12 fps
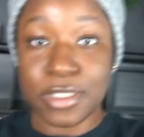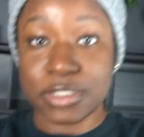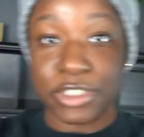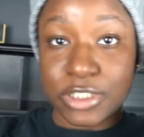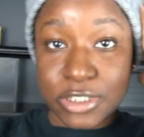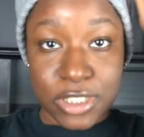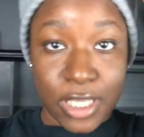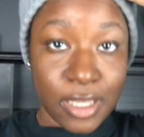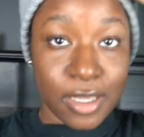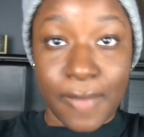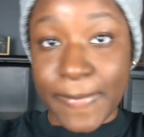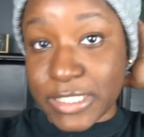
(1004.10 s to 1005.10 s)
just
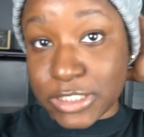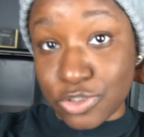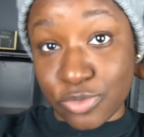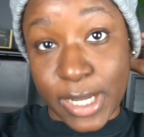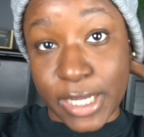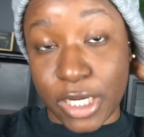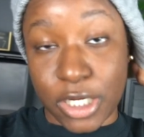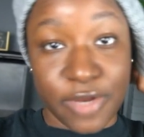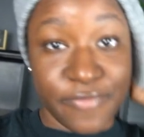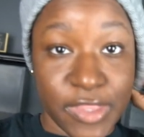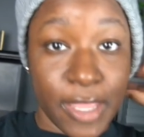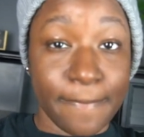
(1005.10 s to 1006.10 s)
yeah i'm about to do my hair and
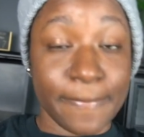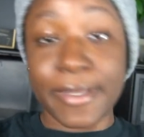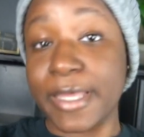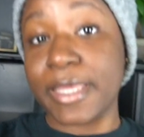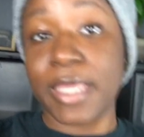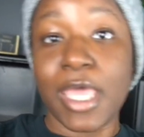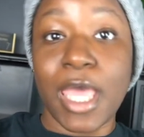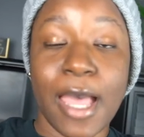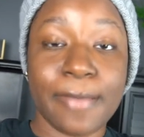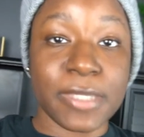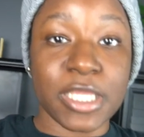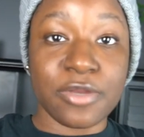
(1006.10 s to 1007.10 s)
everything but
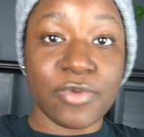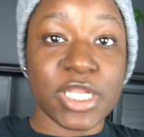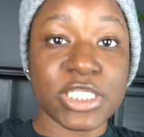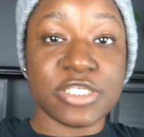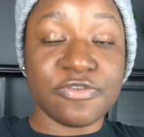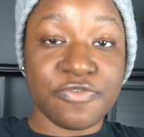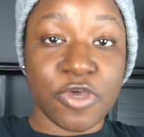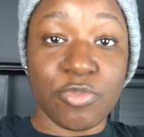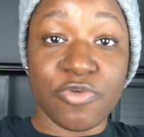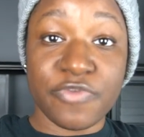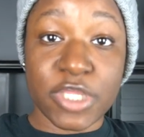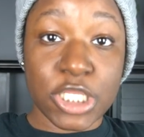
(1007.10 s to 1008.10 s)
i'm getting ready to film
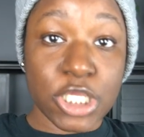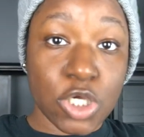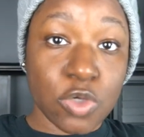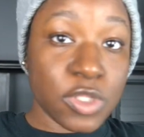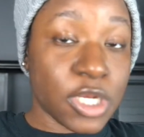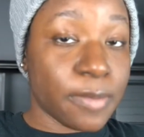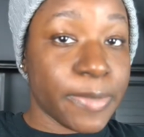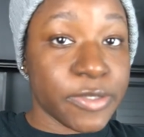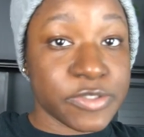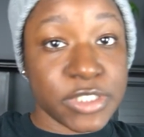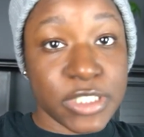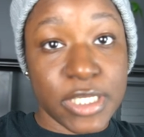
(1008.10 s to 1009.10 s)
a video that i'm
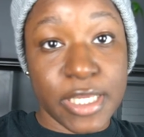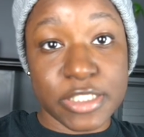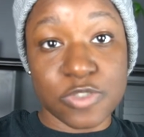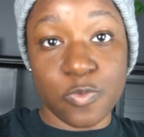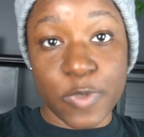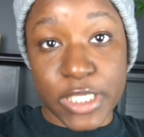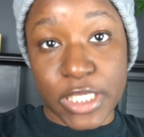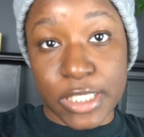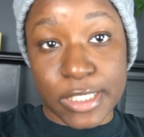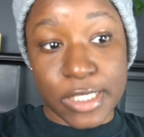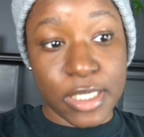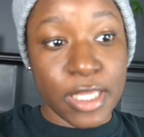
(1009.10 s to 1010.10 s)
posting next
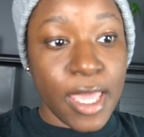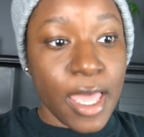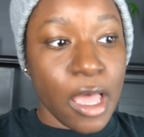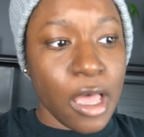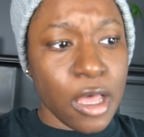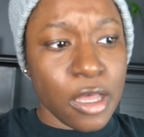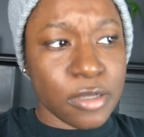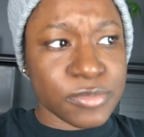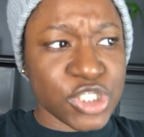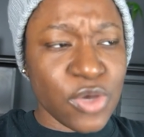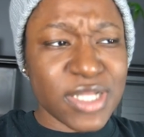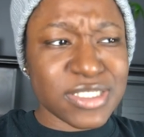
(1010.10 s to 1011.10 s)
week um
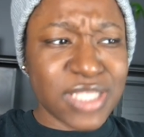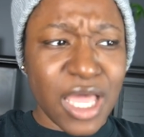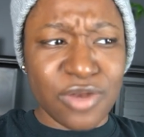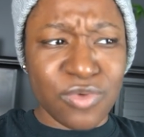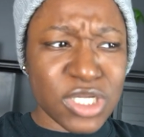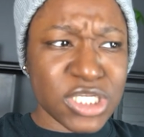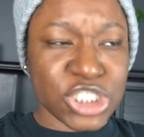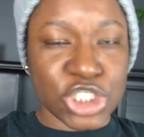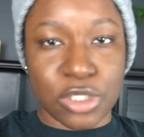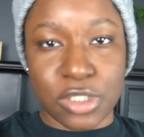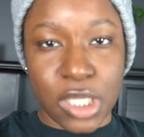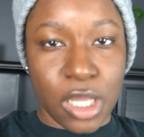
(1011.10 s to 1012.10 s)
so i just kind of wanted to
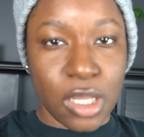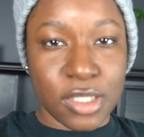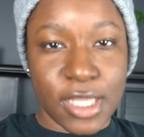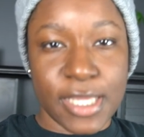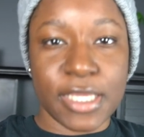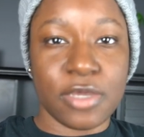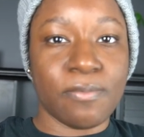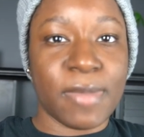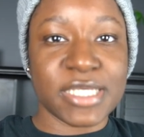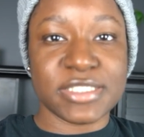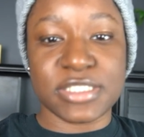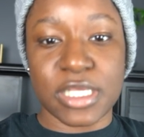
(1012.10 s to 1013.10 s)
show y'all like
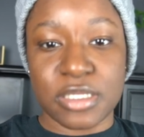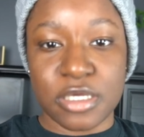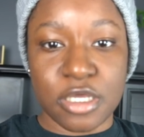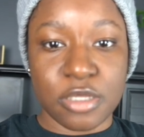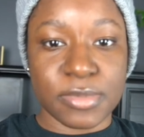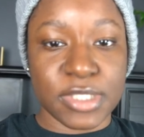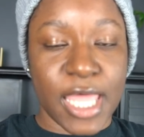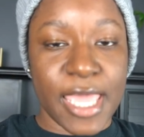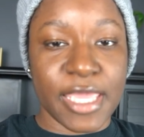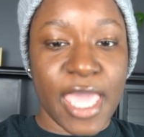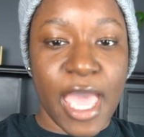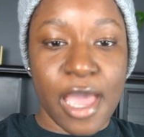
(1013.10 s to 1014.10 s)
my setup
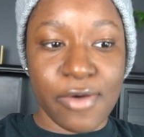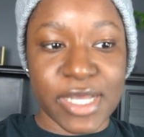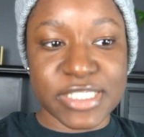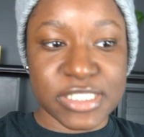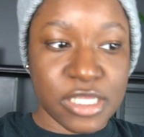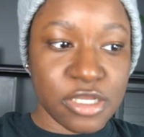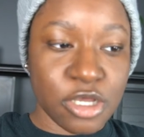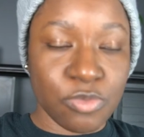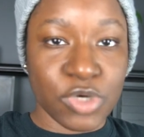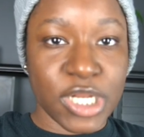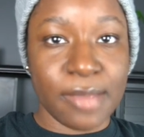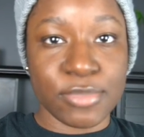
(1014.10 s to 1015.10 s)
like how i set up
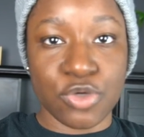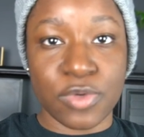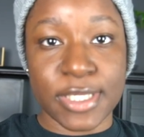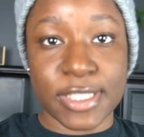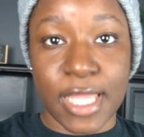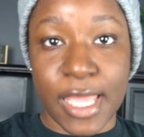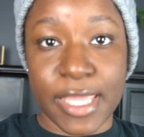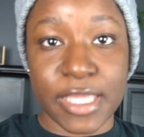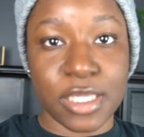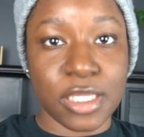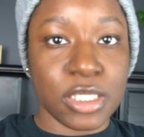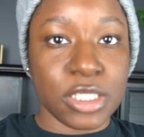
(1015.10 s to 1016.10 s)
when i'm doing
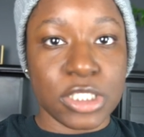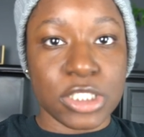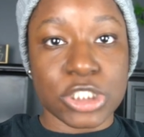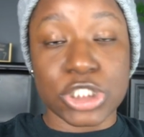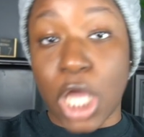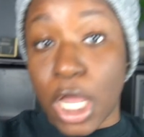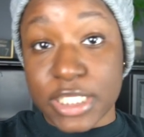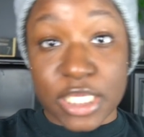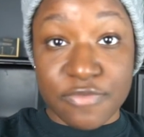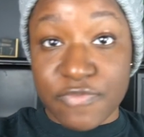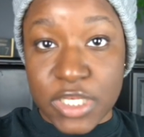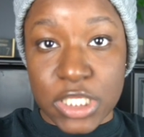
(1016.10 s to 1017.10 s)
like
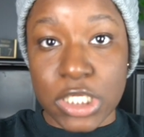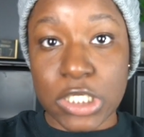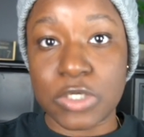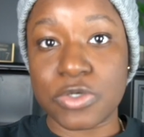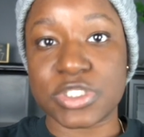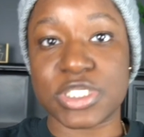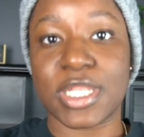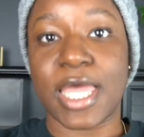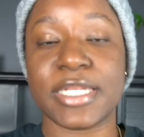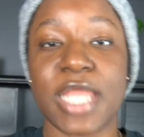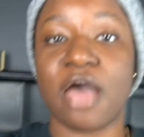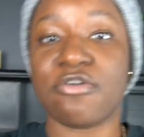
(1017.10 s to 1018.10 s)
talking videos and
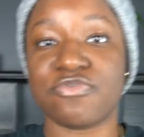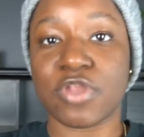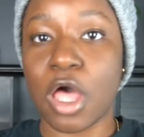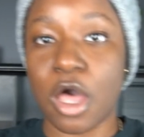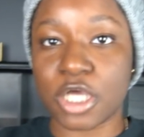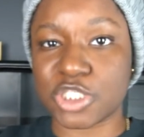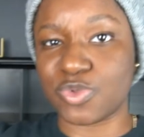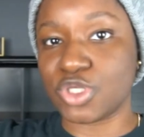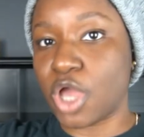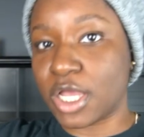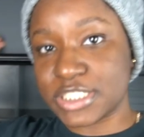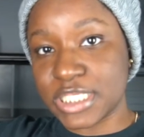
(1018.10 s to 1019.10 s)
like not vlogs when
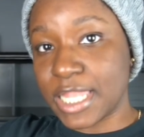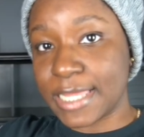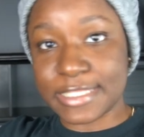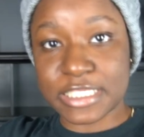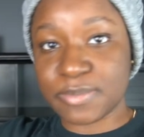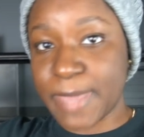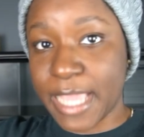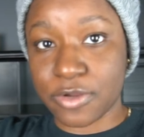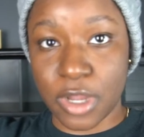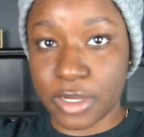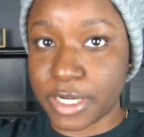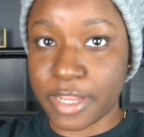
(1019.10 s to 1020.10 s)
y'all see like this
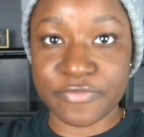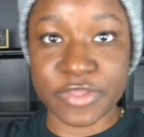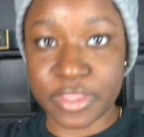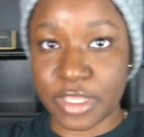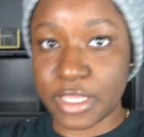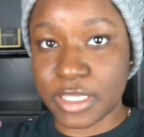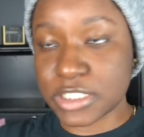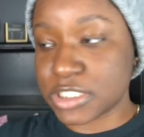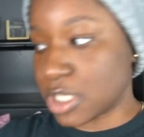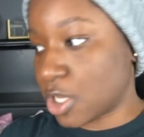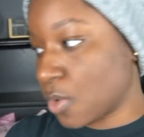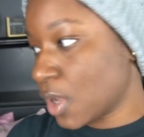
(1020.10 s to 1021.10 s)
background and everything
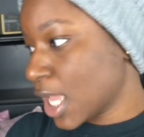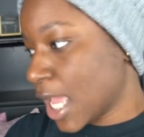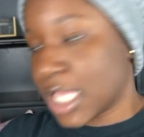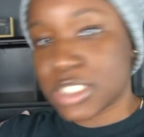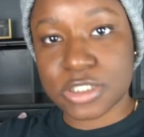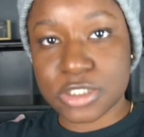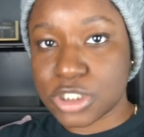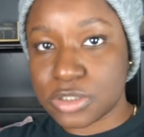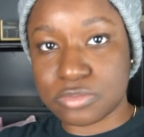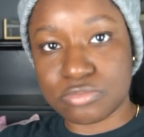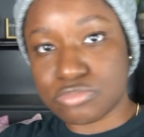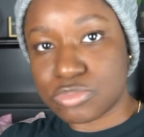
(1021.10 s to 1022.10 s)
so
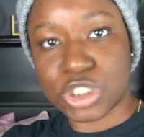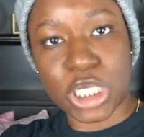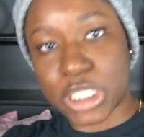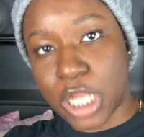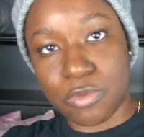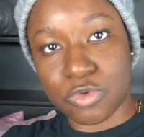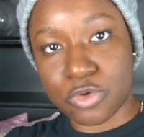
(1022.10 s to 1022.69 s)
just check it out real